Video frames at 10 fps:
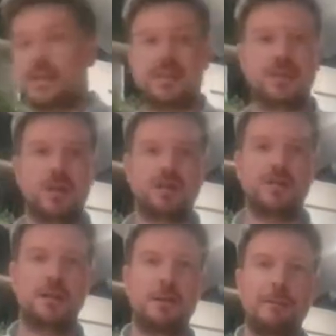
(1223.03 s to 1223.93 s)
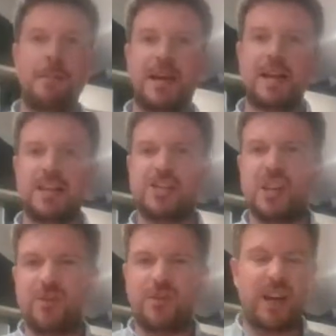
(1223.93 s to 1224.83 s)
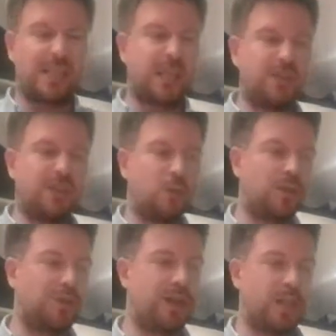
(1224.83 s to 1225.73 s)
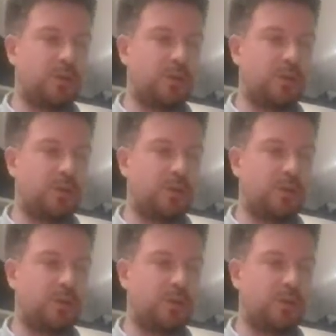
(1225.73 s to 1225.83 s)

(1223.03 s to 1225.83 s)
it'll start to kind of shallow fry itself. You don't want that.